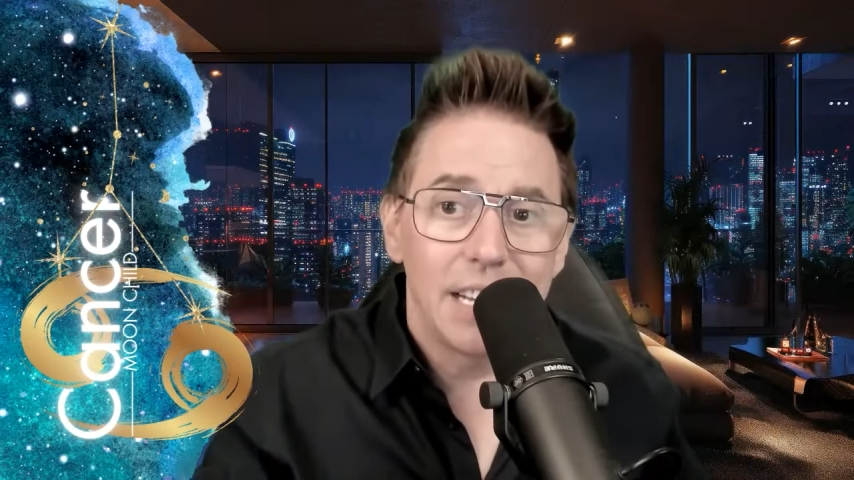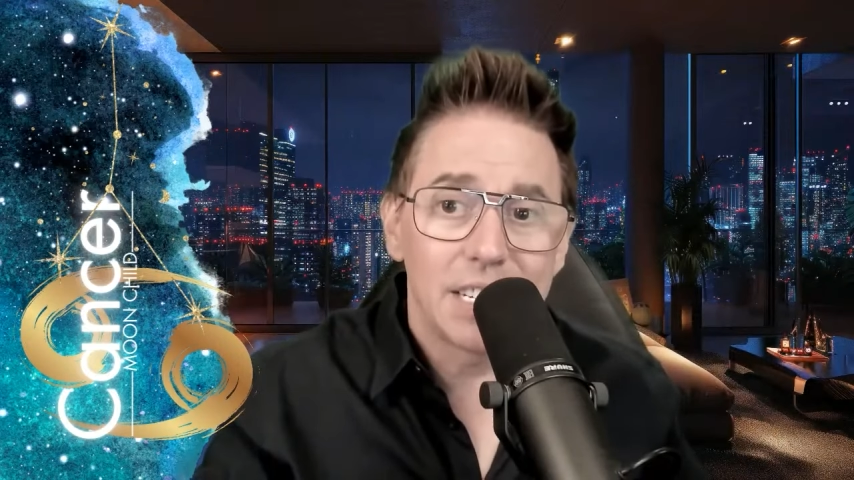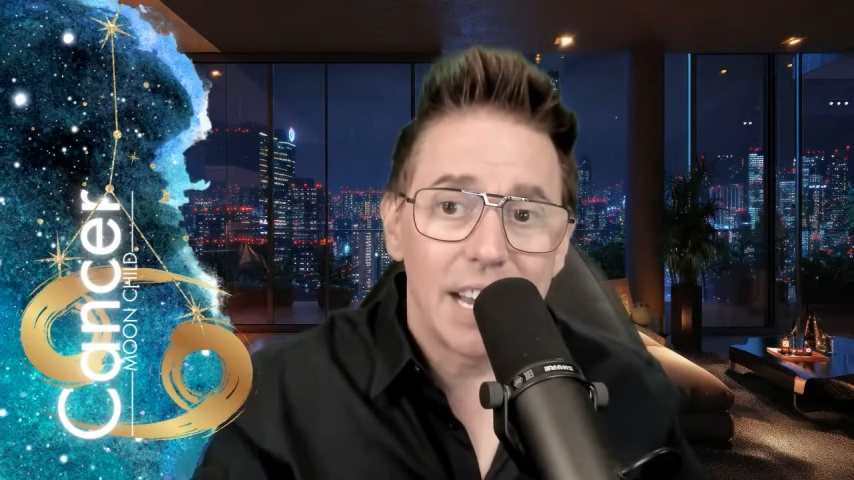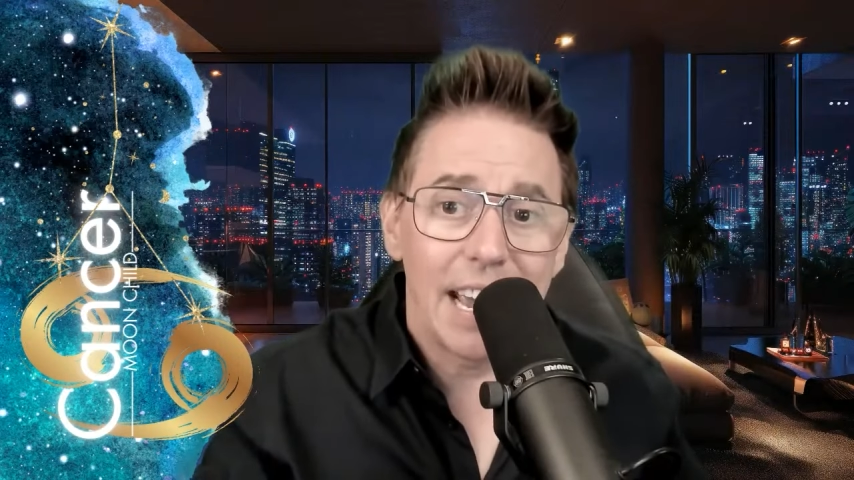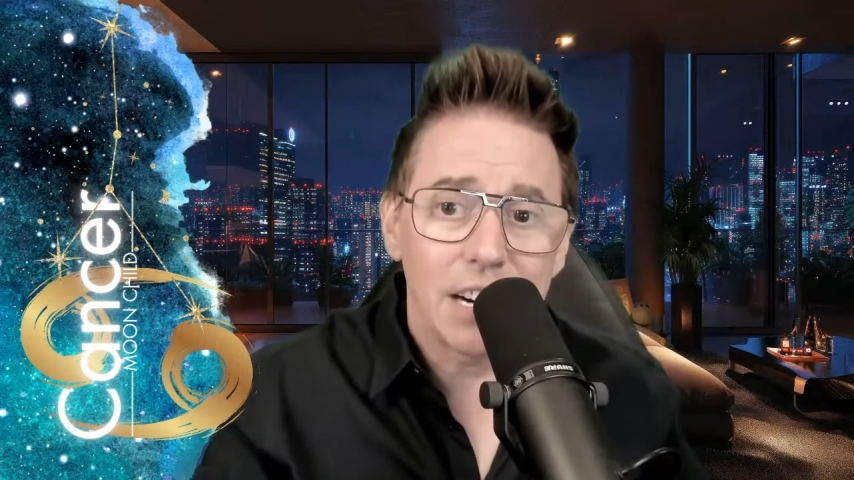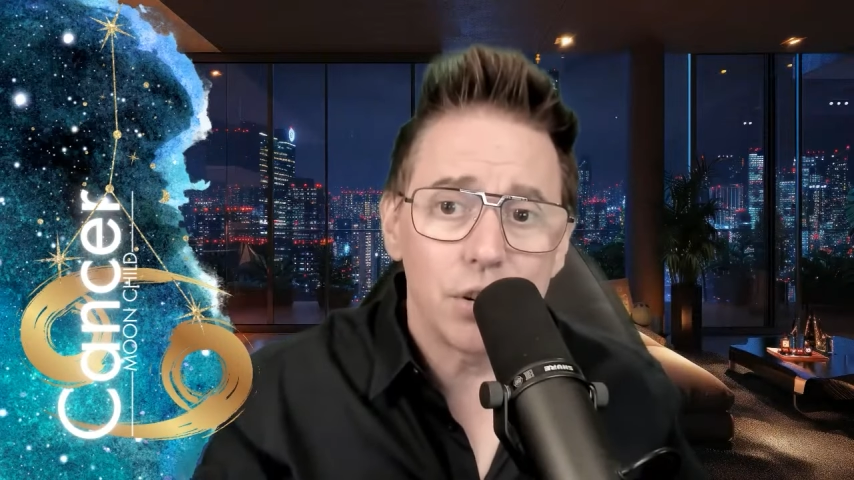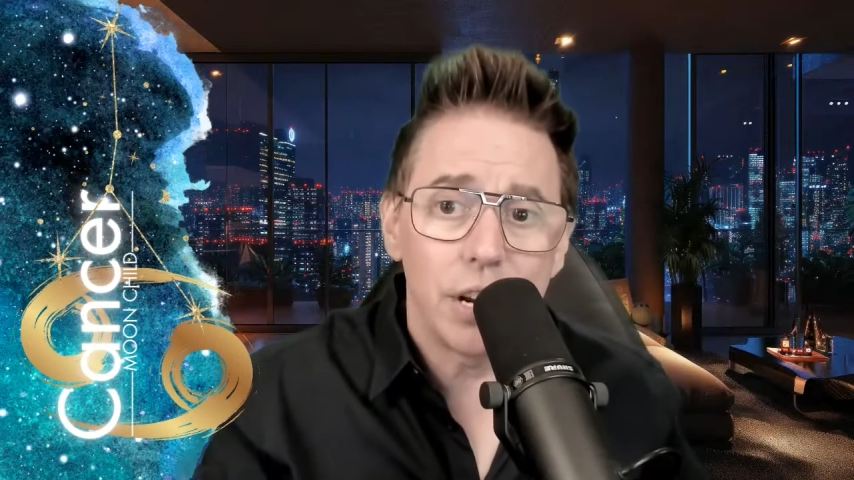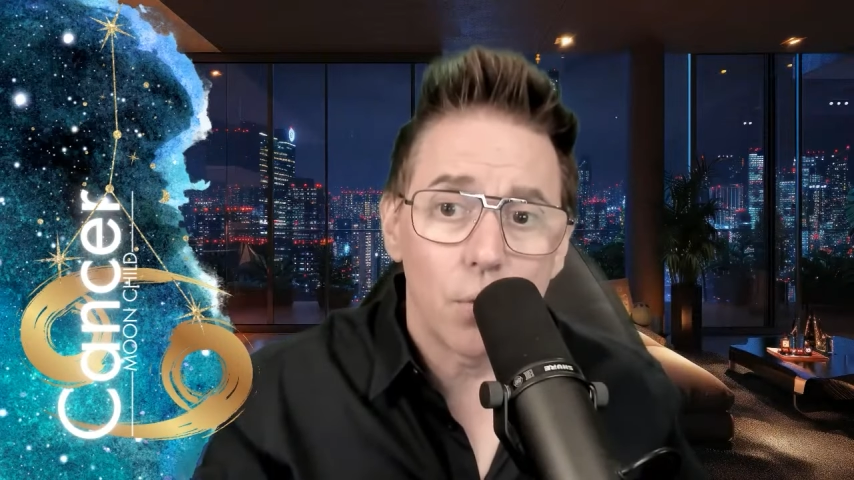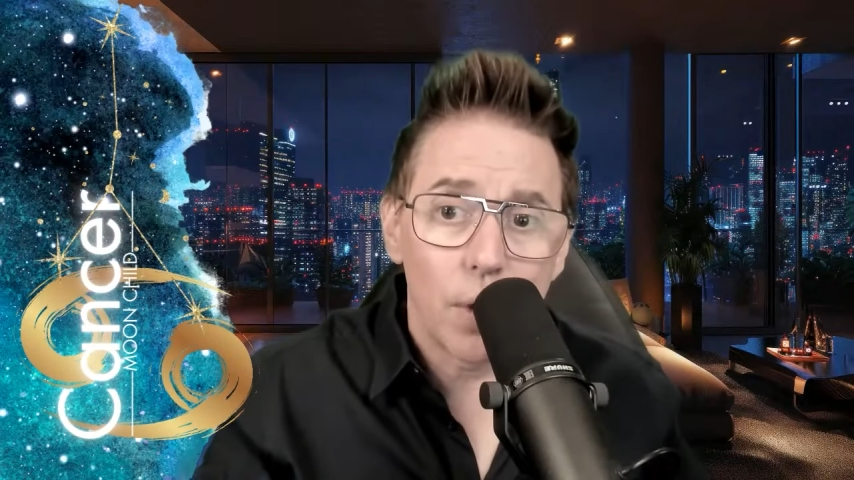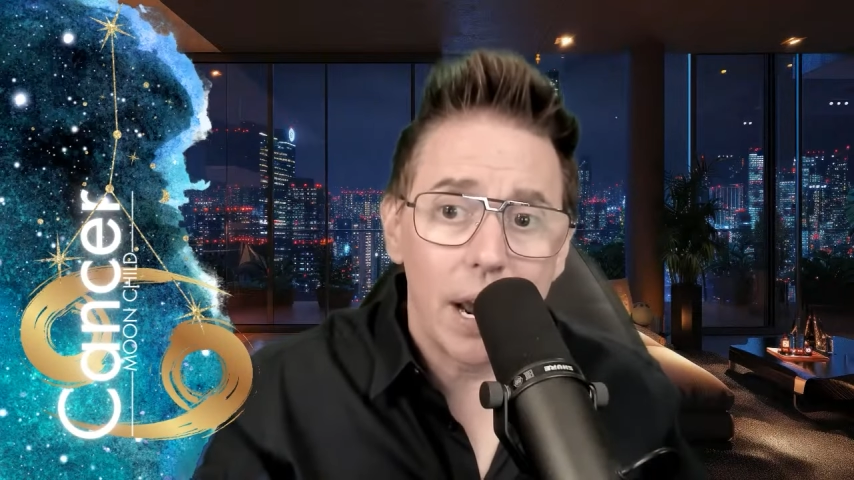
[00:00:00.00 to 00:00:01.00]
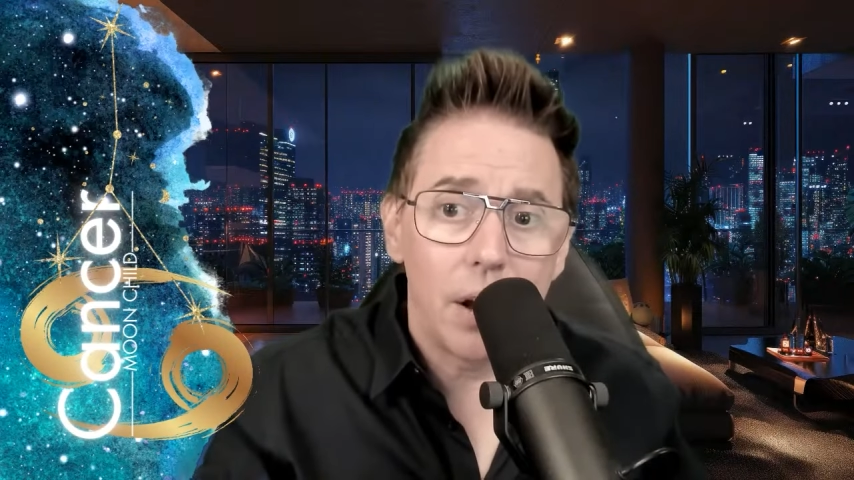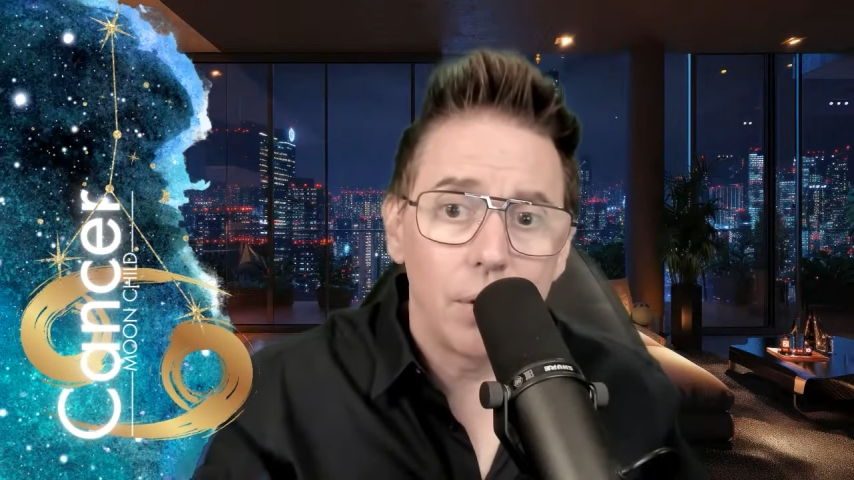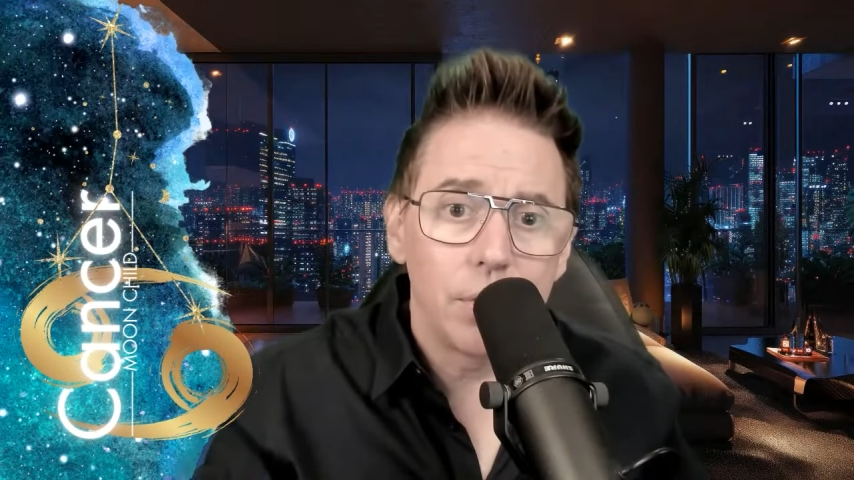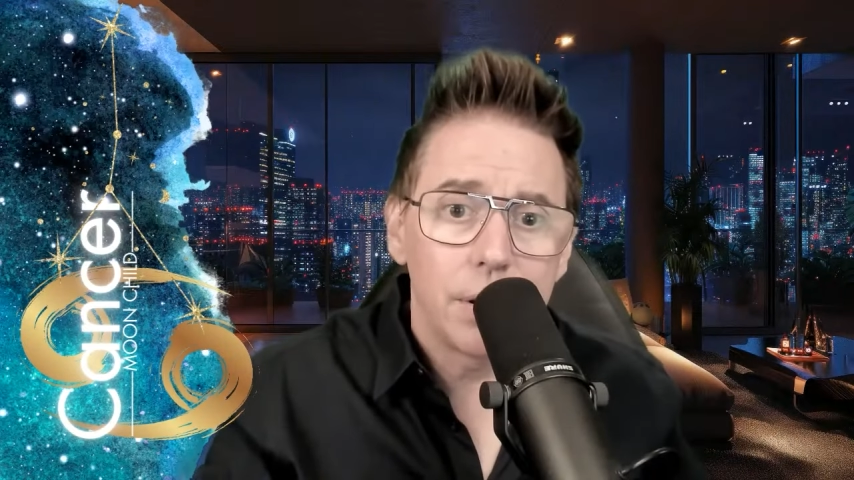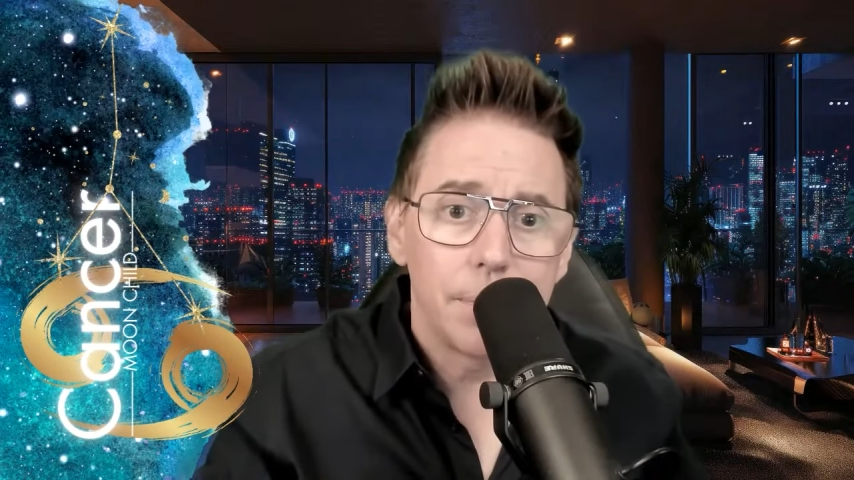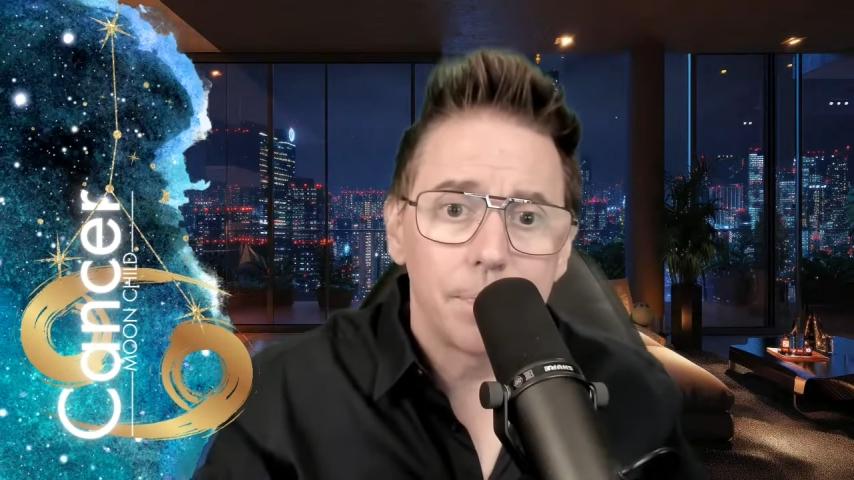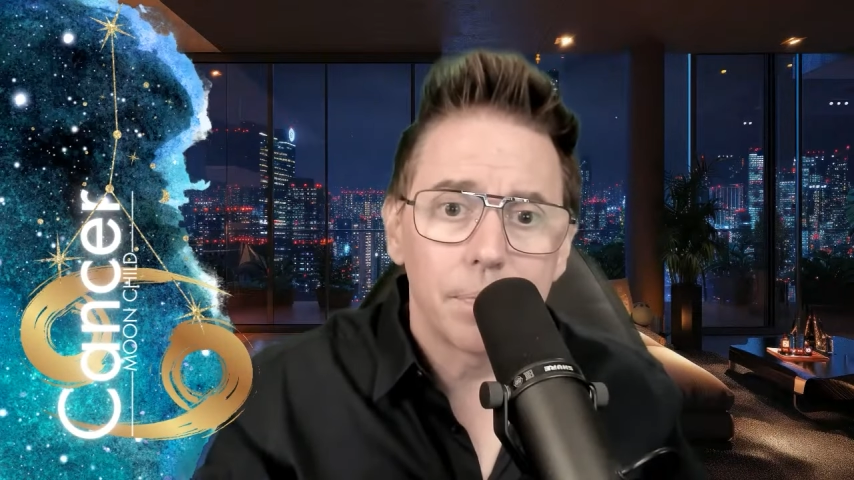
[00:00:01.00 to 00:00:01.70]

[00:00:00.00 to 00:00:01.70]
is actually around.